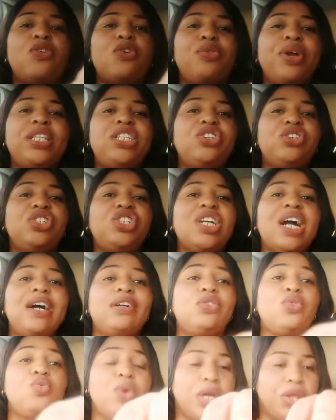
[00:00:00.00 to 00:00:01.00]
correct your
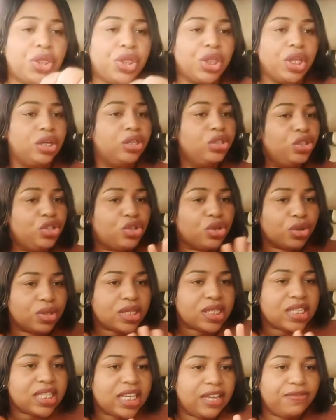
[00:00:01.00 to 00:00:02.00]
child with,
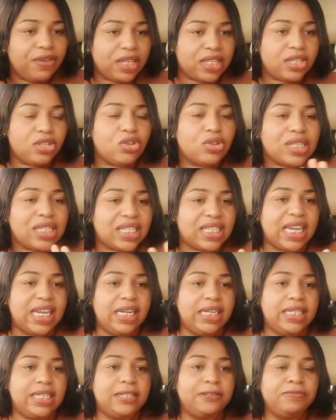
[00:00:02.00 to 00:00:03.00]
don't give it. Don't
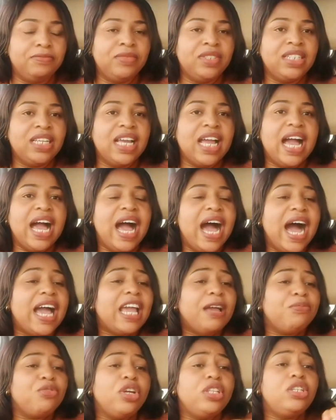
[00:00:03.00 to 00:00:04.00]
say it.
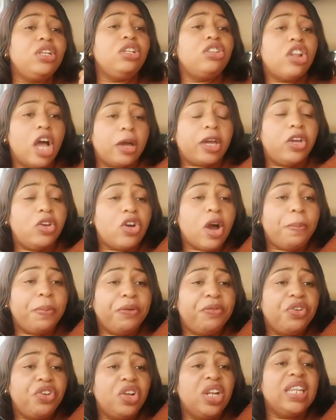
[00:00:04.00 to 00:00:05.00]
I am going to lock you
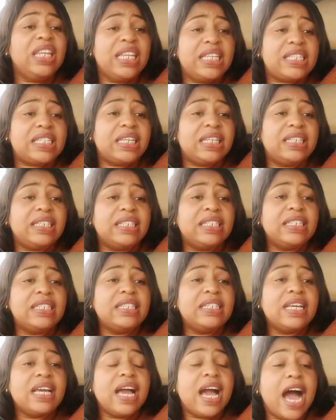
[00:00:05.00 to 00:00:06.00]
up if you don't listen.
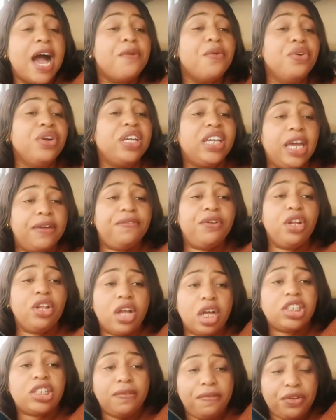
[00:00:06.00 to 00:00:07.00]
I won't give you
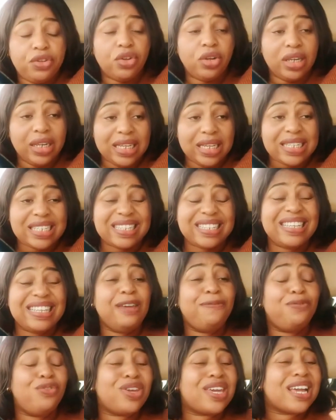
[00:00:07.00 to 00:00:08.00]
lunch if you don't listen.
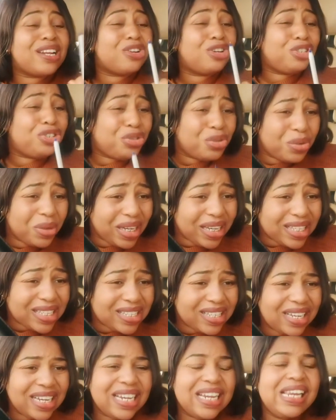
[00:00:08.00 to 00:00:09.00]
If you cannot do
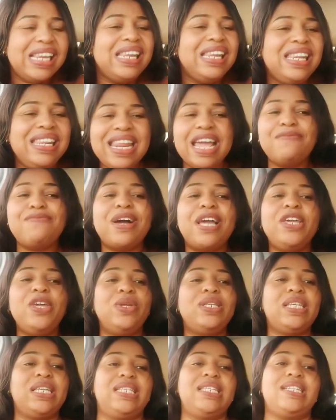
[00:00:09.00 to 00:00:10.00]
it, never
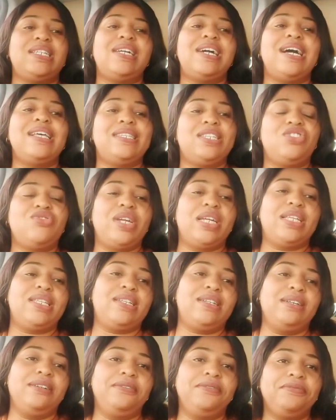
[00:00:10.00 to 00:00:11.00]
use it as
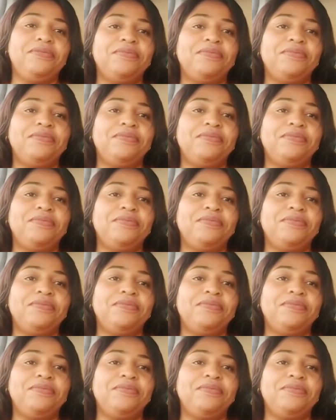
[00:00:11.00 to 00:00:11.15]
threat.